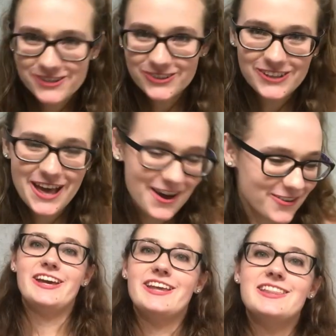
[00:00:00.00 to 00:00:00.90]
a girl
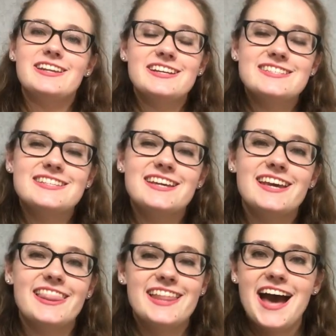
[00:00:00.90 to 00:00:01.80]
out. The next thing
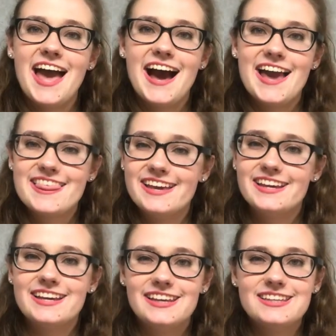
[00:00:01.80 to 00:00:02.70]
that I
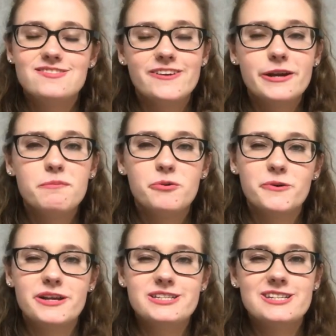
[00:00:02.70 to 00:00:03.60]
think is very
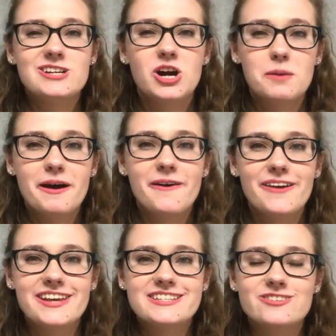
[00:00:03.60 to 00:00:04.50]
important to talk
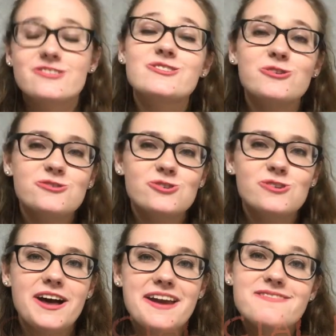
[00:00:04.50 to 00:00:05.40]
about is your social
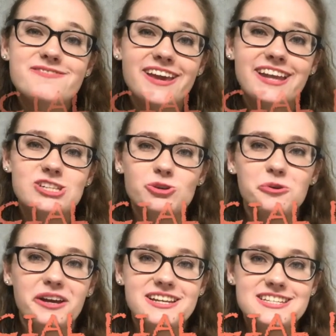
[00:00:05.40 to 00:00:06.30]
life and your
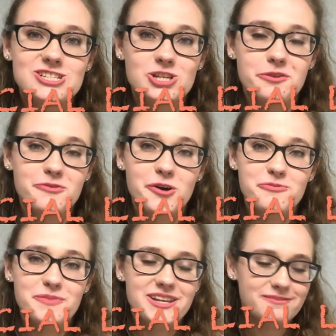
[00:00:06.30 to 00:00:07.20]
organization
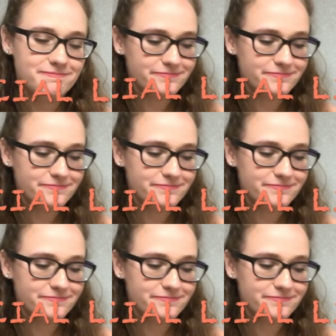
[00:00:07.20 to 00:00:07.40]
involvement.